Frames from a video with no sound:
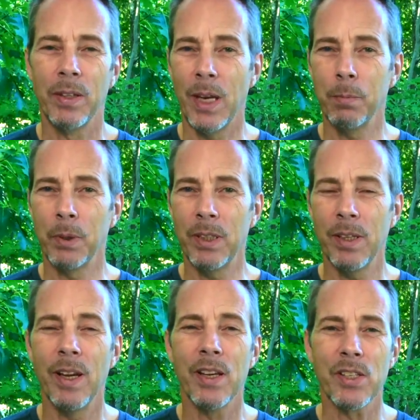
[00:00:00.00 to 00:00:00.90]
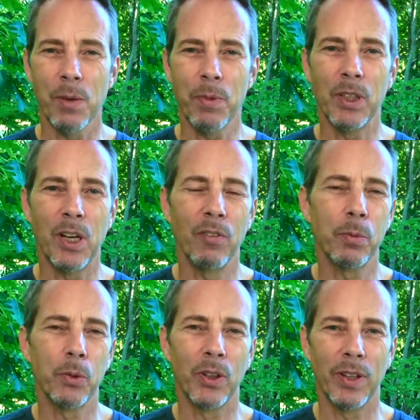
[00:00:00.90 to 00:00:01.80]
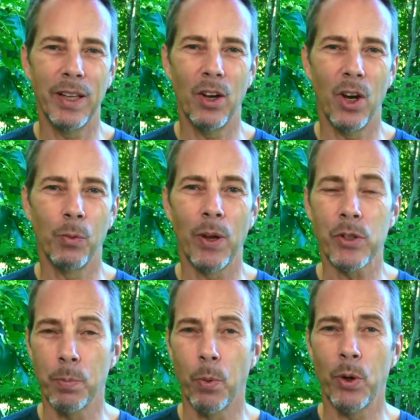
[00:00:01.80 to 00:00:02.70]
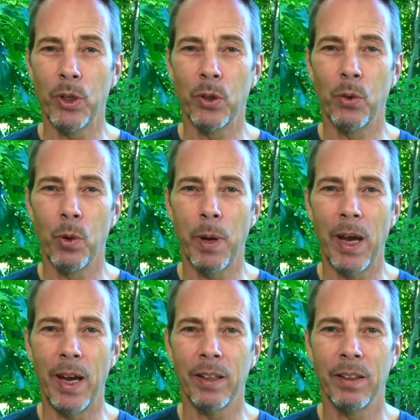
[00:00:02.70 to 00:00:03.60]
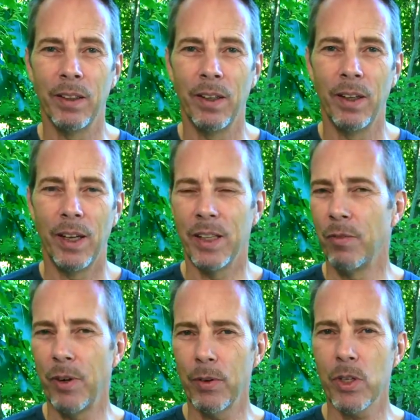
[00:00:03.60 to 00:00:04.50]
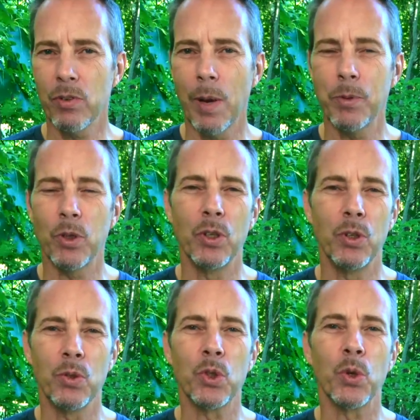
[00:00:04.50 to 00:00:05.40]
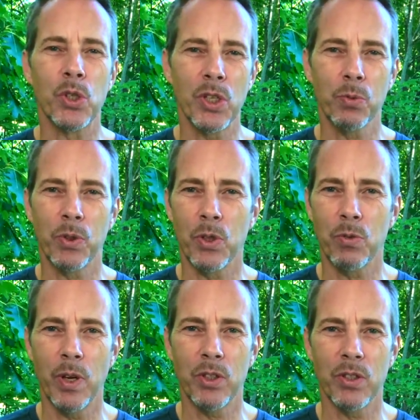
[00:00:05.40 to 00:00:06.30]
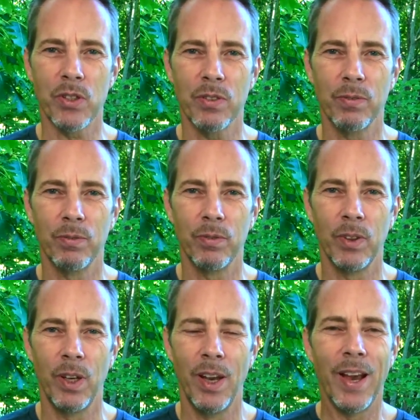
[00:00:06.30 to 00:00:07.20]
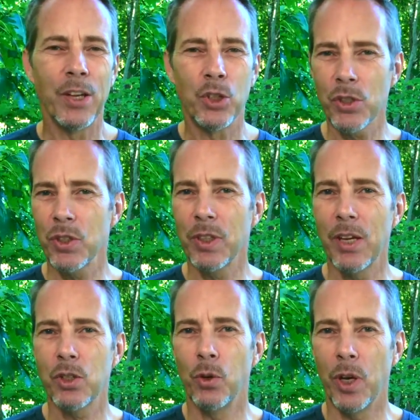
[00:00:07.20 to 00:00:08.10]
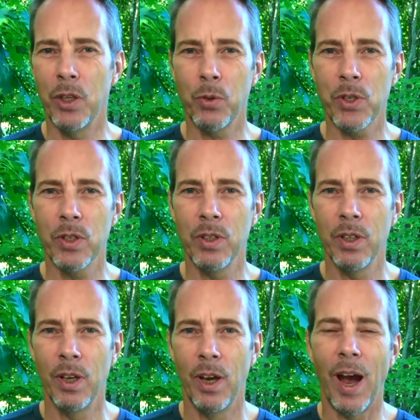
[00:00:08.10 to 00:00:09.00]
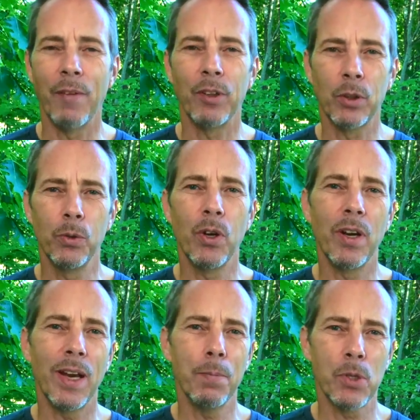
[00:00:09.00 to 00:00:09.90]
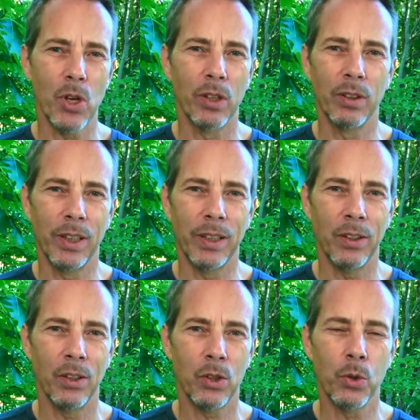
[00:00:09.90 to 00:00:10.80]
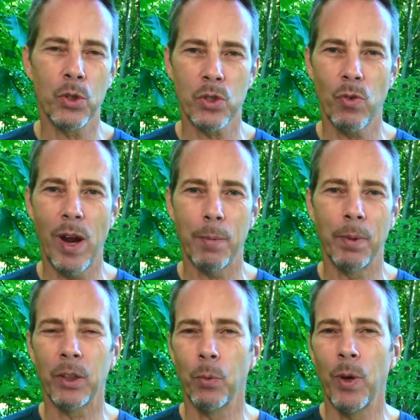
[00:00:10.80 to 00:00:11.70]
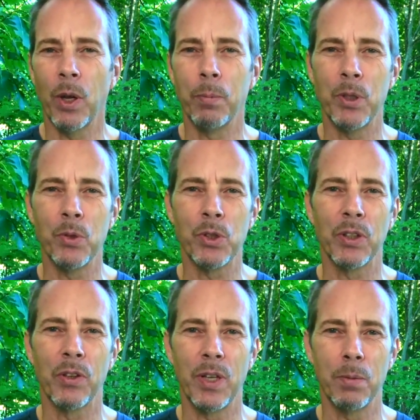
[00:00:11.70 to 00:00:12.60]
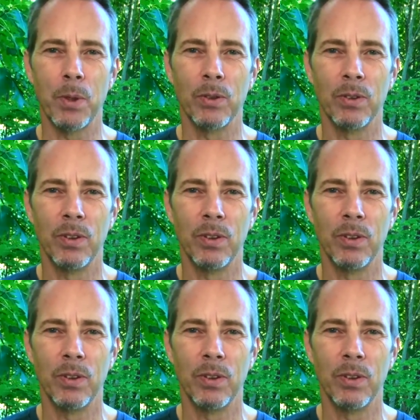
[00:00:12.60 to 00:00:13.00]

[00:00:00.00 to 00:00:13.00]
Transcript: Namely, something comfortable to lay on while supporting your lower back, and the various straps you can use to assist with the stretches. And just in case you're interested, I've included an Amazon link to a strap like the one I'll be using in the demo.